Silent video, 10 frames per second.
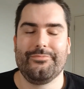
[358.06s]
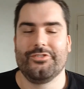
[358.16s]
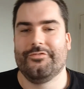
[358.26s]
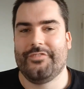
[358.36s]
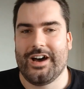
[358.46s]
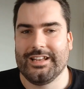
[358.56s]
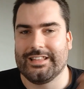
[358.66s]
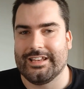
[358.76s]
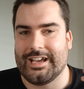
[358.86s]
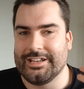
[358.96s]
You'll find
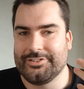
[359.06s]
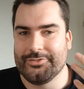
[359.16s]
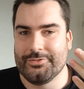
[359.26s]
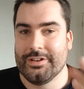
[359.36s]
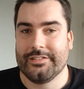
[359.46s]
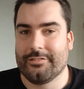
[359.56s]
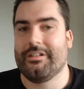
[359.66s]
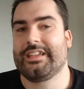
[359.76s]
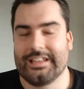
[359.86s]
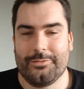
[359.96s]
that I do the
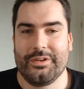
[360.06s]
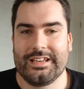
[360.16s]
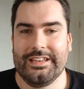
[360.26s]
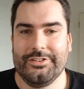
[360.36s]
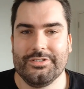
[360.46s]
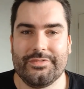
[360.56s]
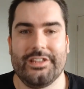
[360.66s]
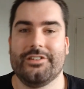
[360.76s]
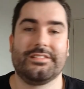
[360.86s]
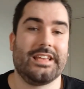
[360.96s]
regular weekly news
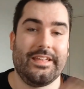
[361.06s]
videos,